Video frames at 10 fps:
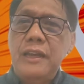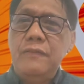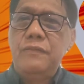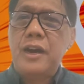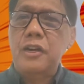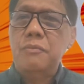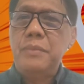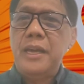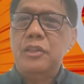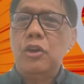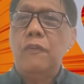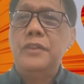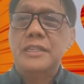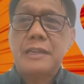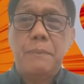environment of
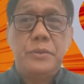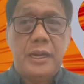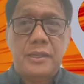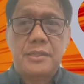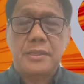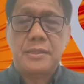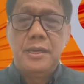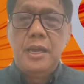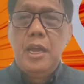the subjects,